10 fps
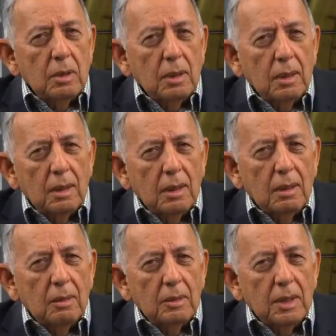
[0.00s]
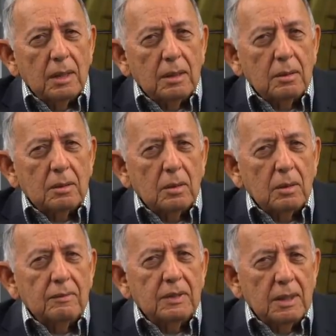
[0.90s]
Uh, we had
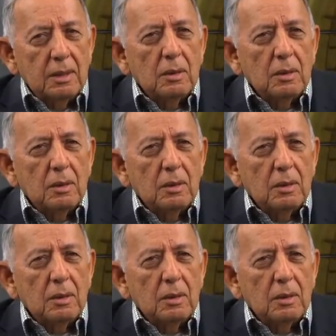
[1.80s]
control of 10